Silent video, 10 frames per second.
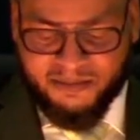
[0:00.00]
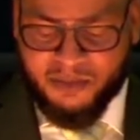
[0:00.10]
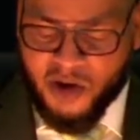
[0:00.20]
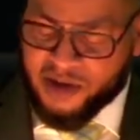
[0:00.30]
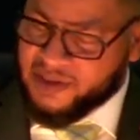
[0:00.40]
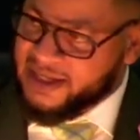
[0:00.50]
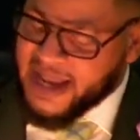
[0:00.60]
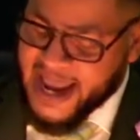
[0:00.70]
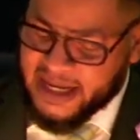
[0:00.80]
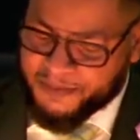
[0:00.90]
More than
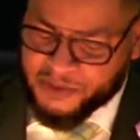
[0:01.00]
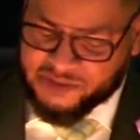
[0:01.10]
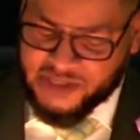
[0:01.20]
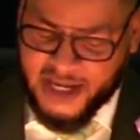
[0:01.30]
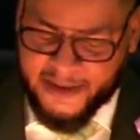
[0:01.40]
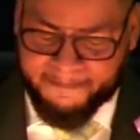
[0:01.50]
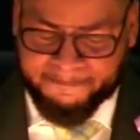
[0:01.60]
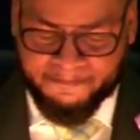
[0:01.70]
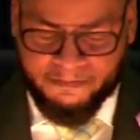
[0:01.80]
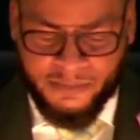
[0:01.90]
90%
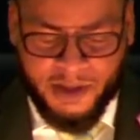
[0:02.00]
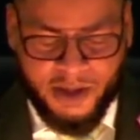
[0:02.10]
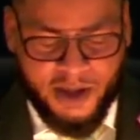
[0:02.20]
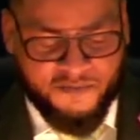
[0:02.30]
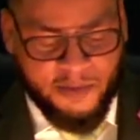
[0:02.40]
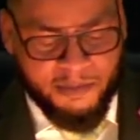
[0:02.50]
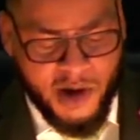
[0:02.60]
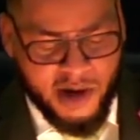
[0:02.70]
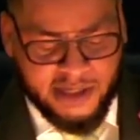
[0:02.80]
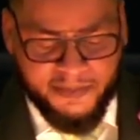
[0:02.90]
of
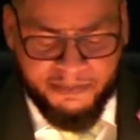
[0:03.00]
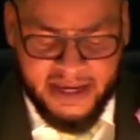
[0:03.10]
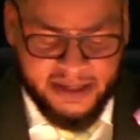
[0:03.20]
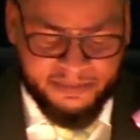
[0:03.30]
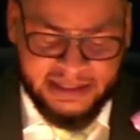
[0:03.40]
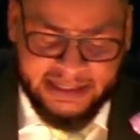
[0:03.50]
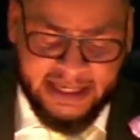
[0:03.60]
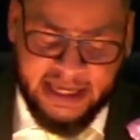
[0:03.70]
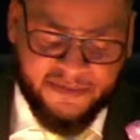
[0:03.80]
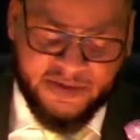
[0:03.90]
American men
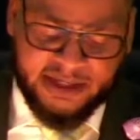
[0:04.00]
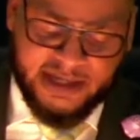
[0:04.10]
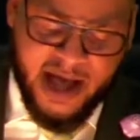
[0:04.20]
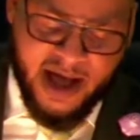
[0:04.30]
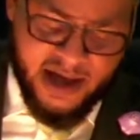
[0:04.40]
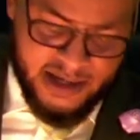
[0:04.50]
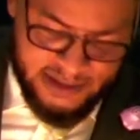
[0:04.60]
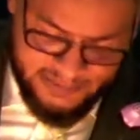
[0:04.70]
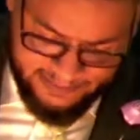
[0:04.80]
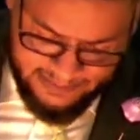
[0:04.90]
believe in
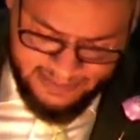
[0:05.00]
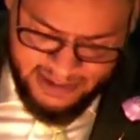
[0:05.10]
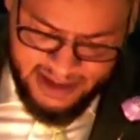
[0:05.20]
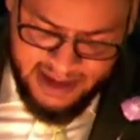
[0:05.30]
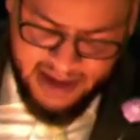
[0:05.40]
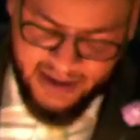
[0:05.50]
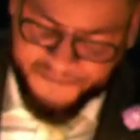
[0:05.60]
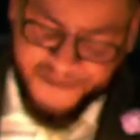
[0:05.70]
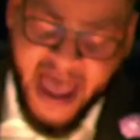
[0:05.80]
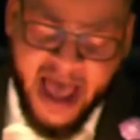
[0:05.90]
God, and
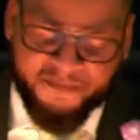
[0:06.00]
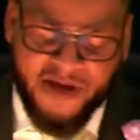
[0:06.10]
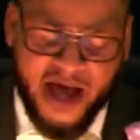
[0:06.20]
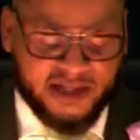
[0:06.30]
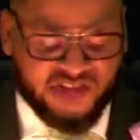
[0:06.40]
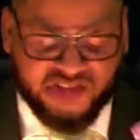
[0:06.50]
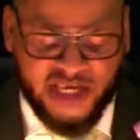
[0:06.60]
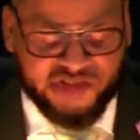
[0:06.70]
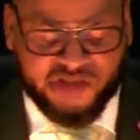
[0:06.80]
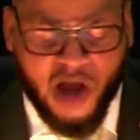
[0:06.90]
5 out of
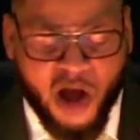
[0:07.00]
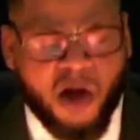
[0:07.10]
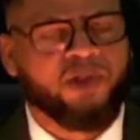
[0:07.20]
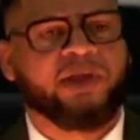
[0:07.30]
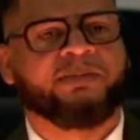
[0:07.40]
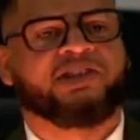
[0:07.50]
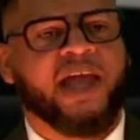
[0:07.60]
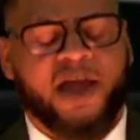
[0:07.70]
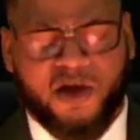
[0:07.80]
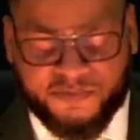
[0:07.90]
6 call
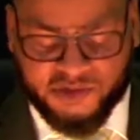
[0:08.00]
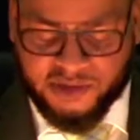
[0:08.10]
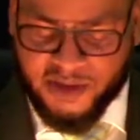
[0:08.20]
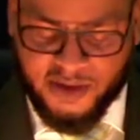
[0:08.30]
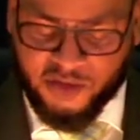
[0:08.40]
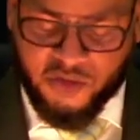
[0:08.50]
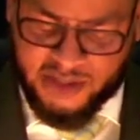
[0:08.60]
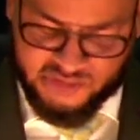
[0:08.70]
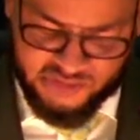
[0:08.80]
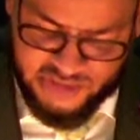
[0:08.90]
themselves
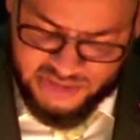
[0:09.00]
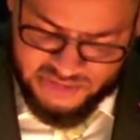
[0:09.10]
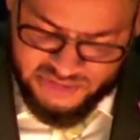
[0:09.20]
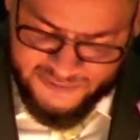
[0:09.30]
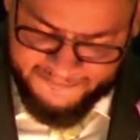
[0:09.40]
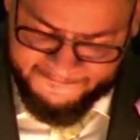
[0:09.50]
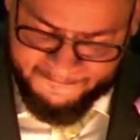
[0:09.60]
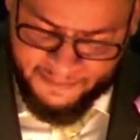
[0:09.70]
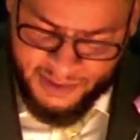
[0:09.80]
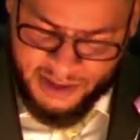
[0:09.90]
Christians.
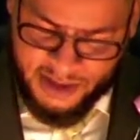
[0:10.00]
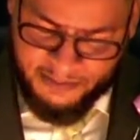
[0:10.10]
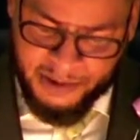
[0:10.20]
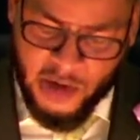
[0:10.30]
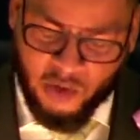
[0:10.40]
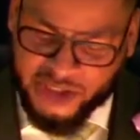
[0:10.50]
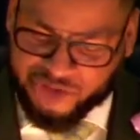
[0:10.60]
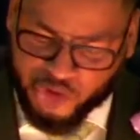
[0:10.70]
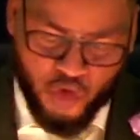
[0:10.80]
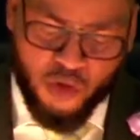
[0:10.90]
But only
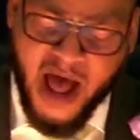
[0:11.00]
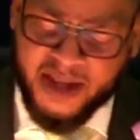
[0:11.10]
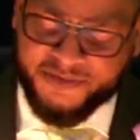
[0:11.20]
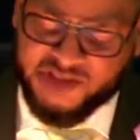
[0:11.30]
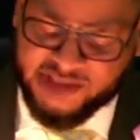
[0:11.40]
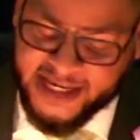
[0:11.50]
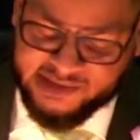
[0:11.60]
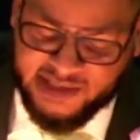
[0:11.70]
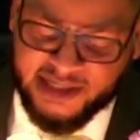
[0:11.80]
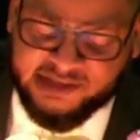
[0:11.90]
2 out of
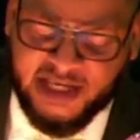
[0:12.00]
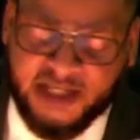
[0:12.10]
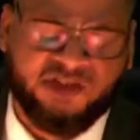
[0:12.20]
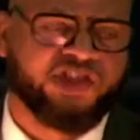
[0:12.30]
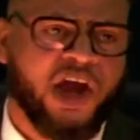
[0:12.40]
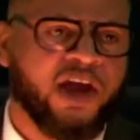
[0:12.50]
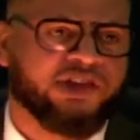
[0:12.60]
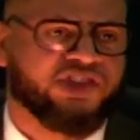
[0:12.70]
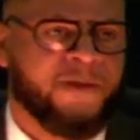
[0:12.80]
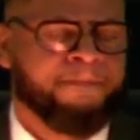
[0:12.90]
6 attend
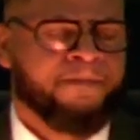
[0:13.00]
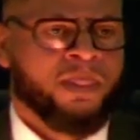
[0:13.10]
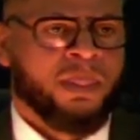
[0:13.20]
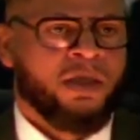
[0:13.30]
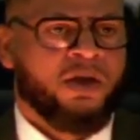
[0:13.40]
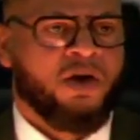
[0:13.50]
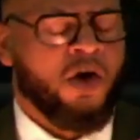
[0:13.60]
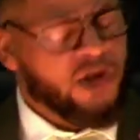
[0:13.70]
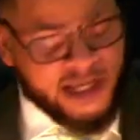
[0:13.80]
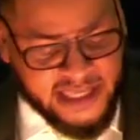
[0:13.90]
church
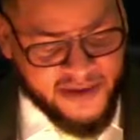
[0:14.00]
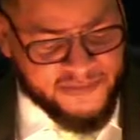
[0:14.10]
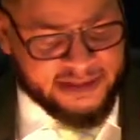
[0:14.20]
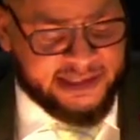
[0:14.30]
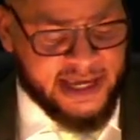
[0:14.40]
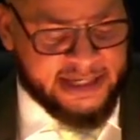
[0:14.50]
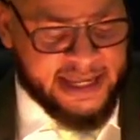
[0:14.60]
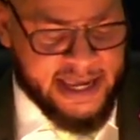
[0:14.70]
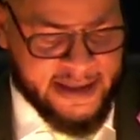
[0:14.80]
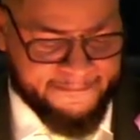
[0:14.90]
on a given
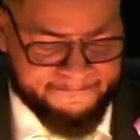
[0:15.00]
Sunday.